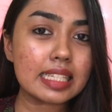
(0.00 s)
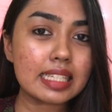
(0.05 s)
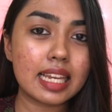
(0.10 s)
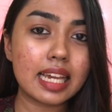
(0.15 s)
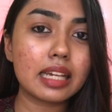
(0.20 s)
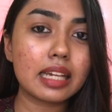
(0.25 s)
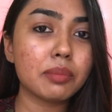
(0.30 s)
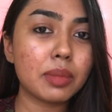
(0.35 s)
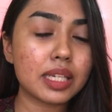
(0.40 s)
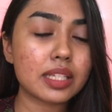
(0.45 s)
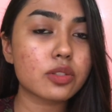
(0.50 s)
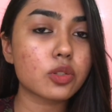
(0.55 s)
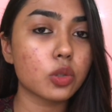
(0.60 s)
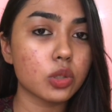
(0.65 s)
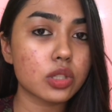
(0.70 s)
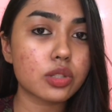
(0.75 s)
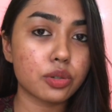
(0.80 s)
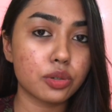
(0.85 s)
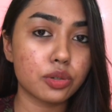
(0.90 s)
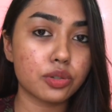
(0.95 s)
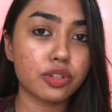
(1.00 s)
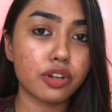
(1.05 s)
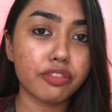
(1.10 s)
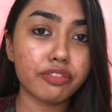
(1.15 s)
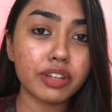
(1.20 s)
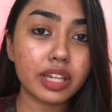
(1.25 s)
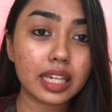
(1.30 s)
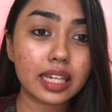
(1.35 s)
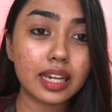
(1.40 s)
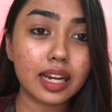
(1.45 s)
is like my sole source
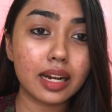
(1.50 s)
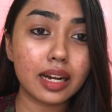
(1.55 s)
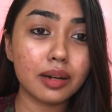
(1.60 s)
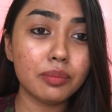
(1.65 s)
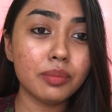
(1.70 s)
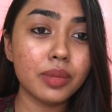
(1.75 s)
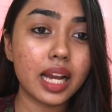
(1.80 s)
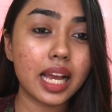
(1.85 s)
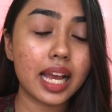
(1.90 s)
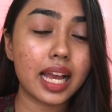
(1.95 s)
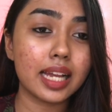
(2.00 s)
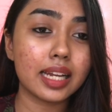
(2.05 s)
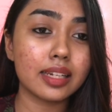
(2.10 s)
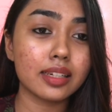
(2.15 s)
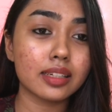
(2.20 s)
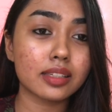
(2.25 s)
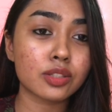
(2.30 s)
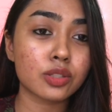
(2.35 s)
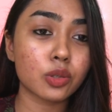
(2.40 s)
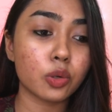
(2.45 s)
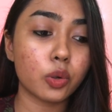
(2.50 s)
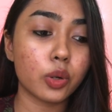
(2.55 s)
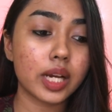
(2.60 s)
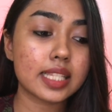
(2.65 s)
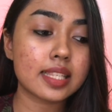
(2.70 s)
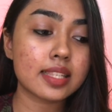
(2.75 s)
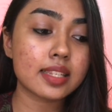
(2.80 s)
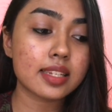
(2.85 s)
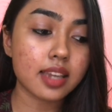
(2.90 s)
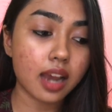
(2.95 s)
of income. And so
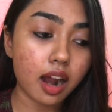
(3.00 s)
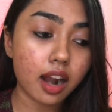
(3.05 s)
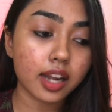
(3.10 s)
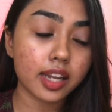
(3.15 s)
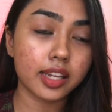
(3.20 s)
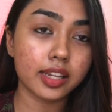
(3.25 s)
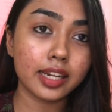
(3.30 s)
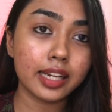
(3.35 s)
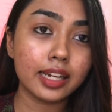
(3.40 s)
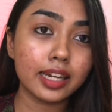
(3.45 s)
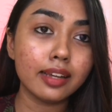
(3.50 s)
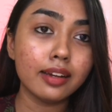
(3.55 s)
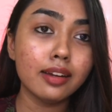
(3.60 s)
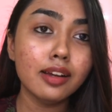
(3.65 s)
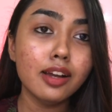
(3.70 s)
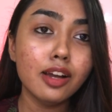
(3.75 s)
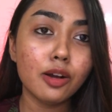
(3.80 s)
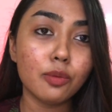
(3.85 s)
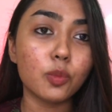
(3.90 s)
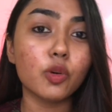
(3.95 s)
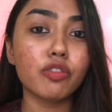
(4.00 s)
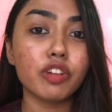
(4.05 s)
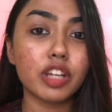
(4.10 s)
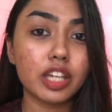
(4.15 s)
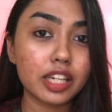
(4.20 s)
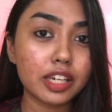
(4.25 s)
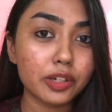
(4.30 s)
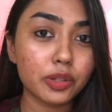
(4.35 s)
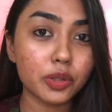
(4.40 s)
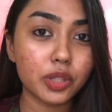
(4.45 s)
I started
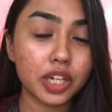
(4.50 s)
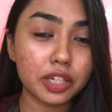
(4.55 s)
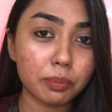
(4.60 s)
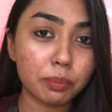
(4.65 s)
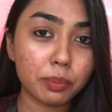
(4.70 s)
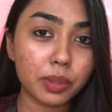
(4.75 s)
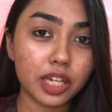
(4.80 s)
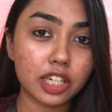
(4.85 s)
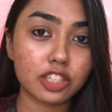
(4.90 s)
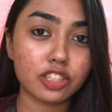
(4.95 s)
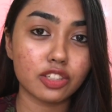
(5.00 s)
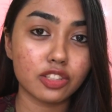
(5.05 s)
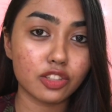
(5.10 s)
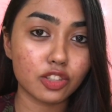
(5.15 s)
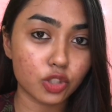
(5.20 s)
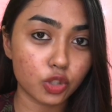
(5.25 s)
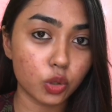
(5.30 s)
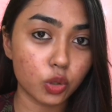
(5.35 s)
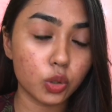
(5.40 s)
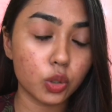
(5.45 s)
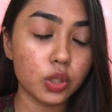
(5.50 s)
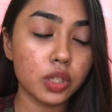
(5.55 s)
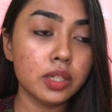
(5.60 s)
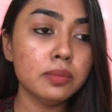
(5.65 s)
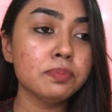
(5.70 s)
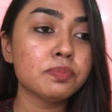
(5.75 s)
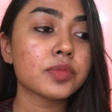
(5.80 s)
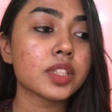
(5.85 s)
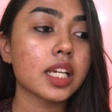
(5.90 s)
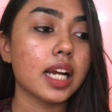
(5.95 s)
moving into the depression
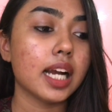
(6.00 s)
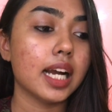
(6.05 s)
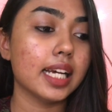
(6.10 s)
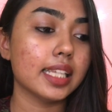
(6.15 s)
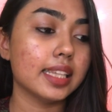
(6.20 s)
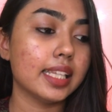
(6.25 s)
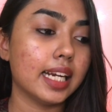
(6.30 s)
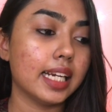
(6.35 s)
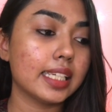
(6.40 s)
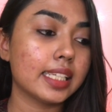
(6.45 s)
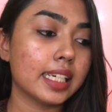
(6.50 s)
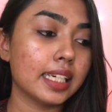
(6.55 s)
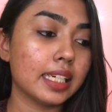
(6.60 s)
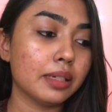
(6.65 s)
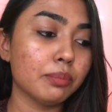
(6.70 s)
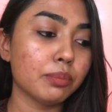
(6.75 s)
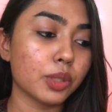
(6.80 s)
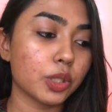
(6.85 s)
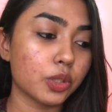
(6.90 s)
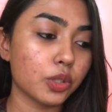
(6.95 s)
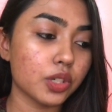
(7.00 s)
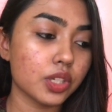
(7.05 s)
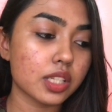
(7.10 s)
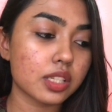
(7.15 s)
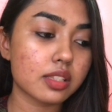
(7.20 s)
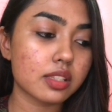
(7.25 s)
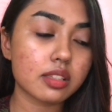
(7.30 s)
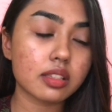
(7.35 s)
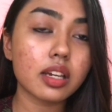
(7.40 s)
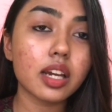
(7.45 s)
zone at that time,
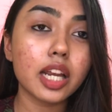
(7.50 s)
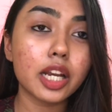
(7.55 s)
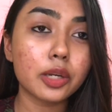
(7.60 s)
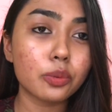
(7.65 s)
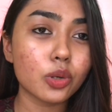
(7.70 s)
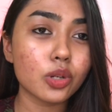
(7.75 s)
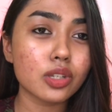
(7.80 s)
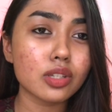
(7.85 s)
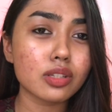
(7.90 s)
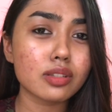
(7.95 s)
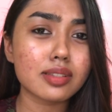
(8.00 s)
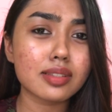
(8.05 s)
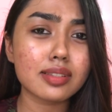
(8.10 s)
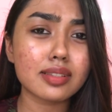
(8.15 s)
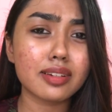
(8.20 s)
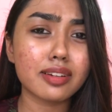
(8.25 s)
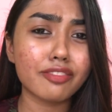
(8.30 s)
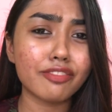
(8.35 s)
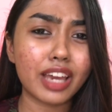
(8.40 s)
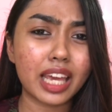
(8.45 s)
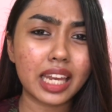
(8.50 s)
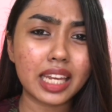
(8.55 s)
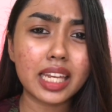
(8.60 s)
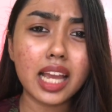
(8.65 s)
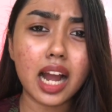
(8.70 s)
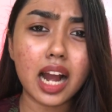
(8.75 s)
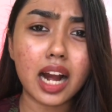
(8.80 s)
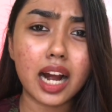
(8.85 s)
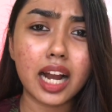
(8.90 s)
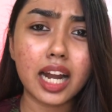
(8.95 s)
because it was very
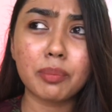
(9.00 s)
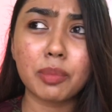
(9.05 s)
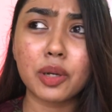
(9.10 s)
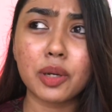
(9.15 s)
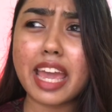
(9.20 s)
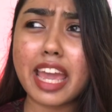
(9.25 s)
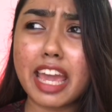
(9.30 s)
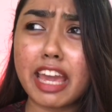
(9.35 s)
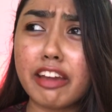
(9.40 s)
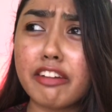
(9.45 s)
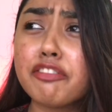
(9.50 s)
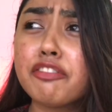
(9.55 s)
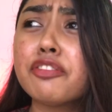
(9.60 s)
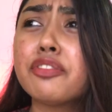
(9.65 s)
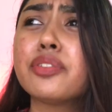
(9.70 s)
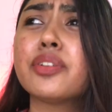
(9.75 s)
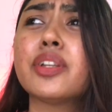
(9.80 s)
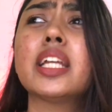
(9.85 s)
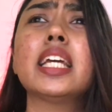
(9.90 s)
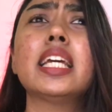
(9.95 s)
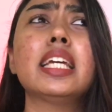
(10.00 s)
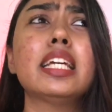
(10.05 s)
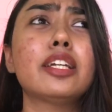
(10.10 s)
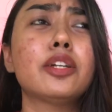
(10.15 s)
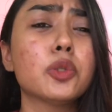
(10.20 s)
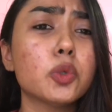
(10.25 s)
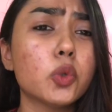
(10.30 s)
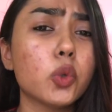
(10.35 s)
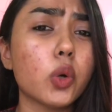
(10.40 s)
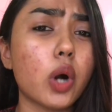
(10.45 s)
hard. Every
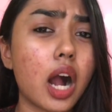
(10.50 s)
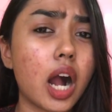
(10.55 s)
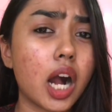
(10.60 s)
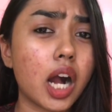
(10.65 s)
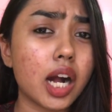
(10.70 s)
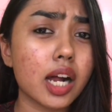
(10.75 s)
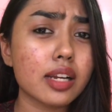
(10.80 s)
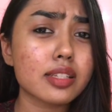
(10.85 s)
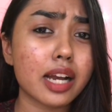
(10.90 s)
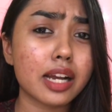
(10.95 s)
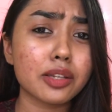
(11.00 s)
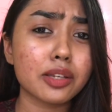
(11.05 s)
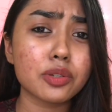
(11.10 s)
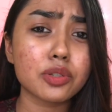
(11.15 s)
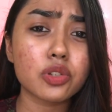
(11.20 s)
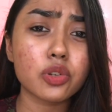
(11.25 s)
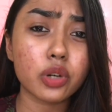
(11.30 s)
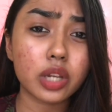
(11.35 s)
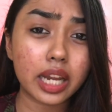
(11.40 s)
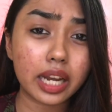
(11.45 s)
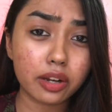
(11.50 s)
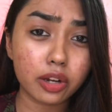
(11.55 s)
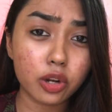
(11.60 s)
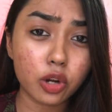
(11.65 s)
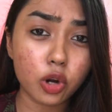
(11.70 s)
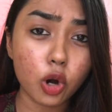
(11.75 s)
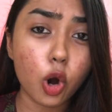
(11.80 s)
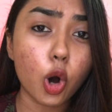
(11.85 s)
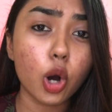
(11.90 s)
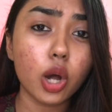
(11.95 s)
2 hours I used to get a
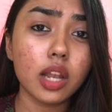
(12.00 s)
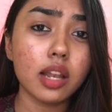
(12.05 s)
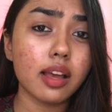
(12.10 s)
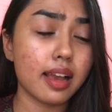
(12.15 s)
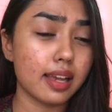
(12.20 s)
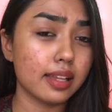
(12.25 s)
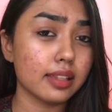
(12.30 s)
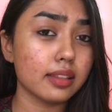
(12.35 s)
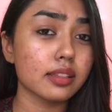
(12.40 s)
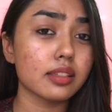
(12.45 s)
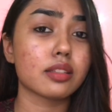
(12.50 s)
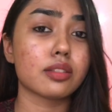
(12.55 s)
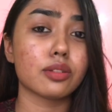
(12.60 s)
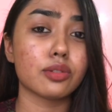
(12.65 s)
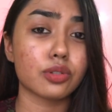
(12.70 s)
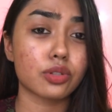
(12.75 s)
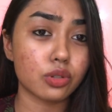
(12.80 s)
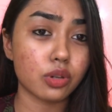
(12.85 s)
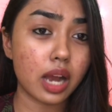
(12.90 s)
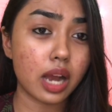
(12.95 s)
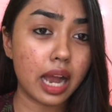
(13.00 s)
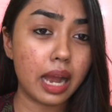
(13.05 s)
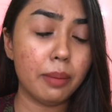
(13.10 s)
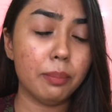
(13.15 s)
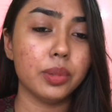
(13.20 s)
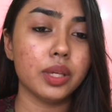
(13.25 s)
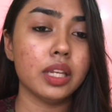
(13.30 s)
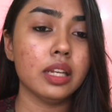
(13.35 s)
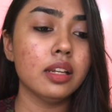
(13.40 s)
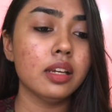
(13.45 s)
call, and this used to
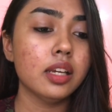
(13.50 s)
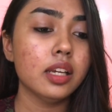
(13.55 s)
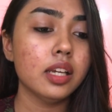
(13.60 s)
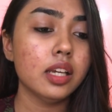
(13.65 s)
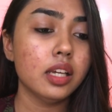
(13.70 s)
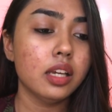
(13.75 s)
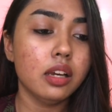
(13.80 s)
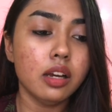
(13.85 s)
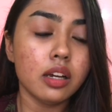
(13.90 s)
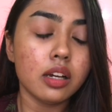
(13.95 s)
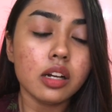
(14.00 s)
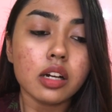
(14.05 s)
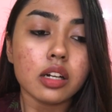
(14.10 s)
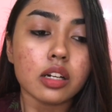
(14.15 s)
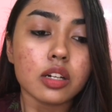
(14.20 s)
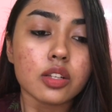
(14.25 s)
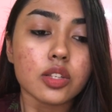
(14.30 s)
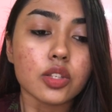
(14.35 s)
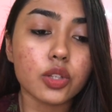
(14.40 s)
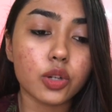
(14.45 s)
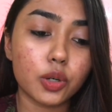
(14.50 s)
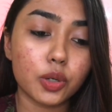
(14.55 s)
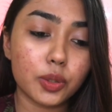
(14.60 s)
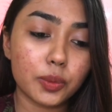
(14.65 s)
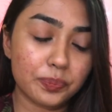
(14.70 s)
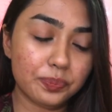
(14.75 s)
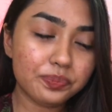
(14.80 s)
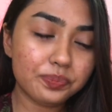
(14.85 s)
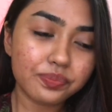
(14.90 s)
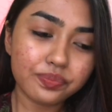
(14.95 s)
happen.
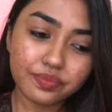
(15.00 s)
So